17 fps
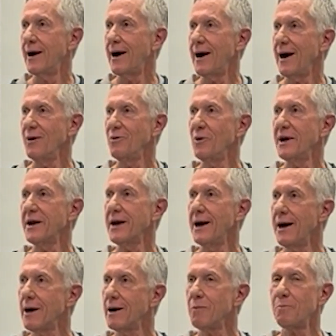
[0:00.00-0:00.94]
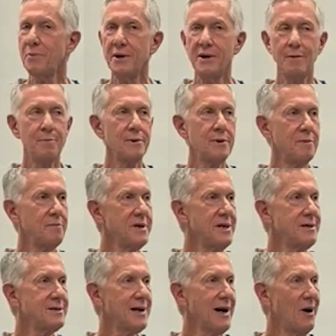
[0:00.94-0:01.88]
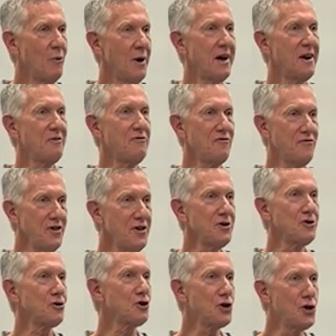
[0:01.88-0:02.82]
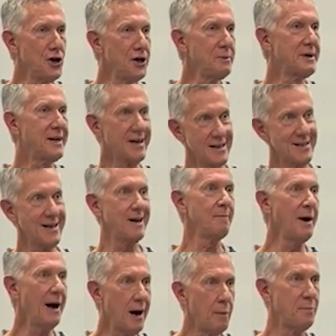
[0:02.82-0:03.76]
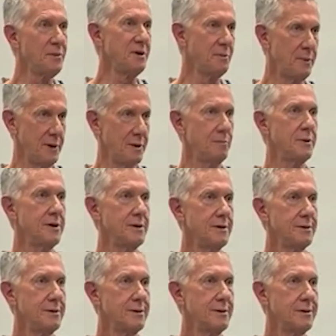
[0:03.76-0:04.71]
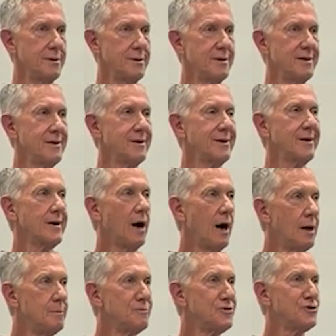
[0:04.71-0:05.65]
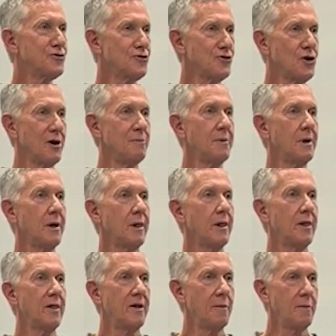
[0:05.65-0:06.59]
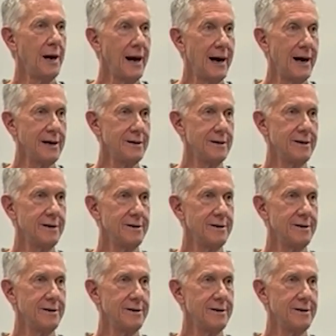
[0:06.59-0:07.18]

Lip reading: I want to help people means I want to feel good because I'm helping people. Comes from the mind.